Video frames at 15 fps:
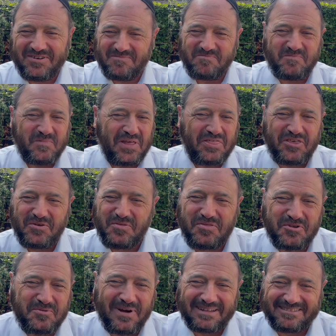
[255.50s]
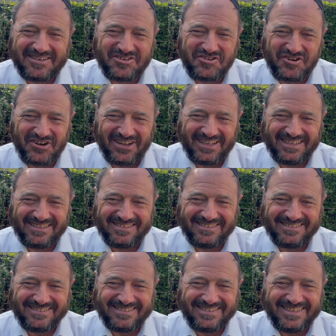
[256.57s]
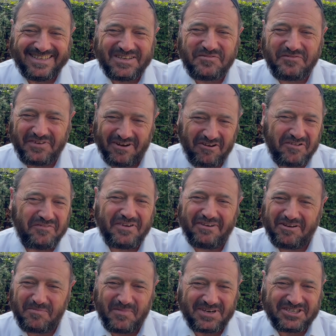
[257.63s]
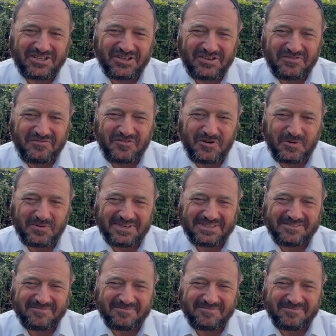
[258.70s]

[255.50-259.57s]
with you throughout the journey. Very, very much looking forward.